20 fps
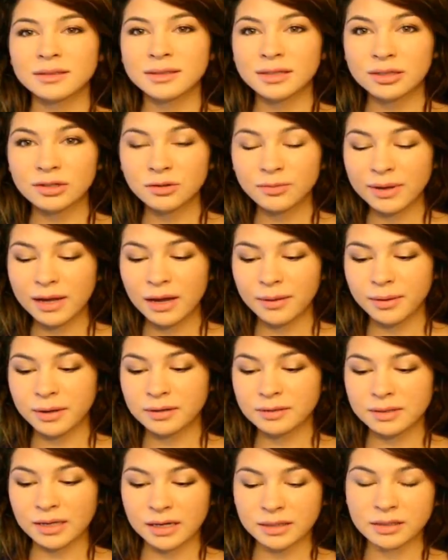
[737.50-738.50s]
To do my
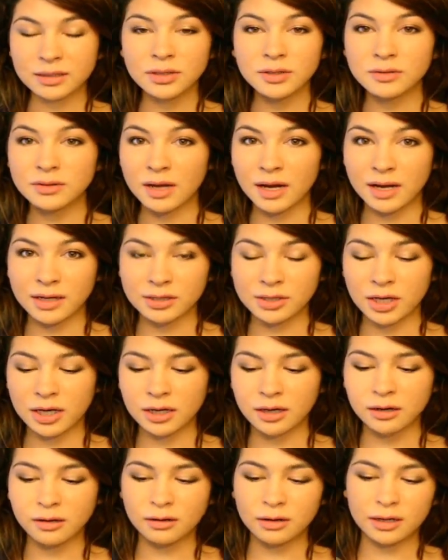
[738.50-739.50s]
eyebrows, I just use
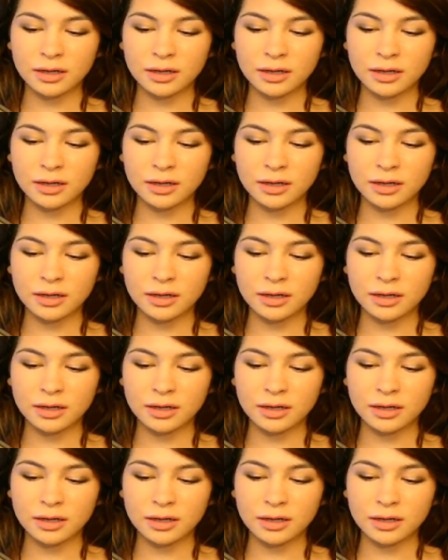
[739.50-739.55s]
eyeshadow,